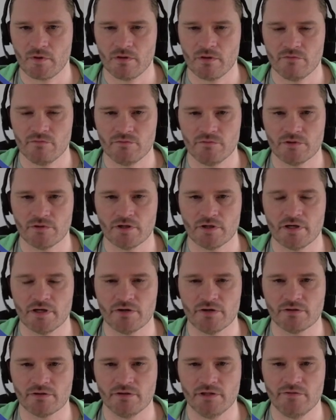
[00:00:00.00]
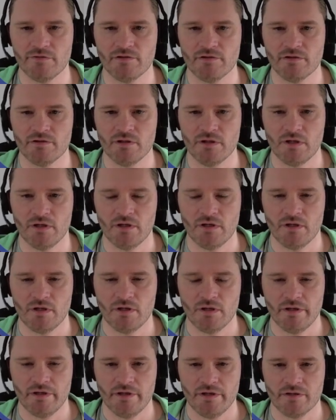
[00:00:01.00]
for the current level,
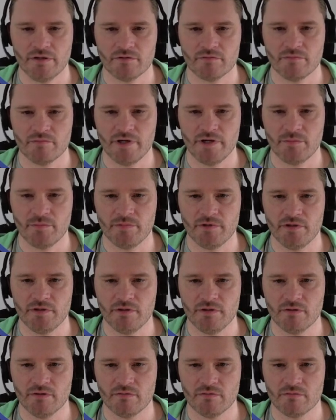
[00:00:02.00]
and maybe,